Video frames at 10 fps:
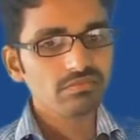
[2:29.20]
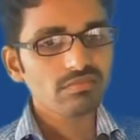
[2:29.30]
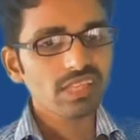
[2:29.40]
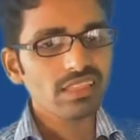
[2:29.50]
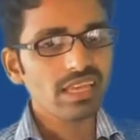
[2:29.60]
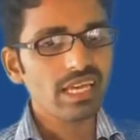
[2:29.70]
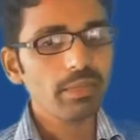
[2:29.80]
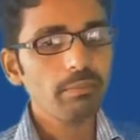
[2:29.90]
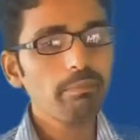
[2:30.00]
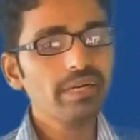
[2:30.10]
the
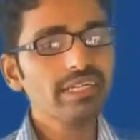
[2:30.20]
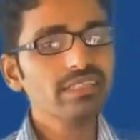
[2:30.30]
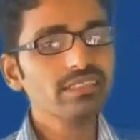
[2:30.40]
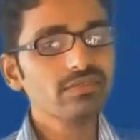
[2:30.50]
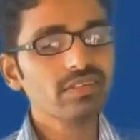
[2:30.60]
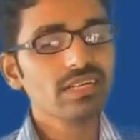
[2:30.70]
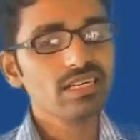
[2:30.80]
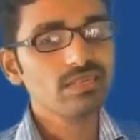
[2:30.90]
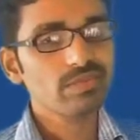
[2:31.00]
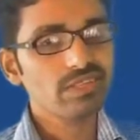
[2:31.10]
impedance of the
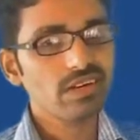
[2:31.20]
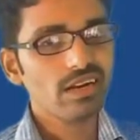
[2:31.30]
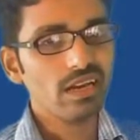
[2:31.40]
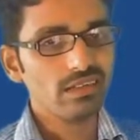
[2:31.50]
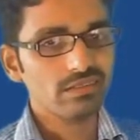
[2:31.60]
transmission line,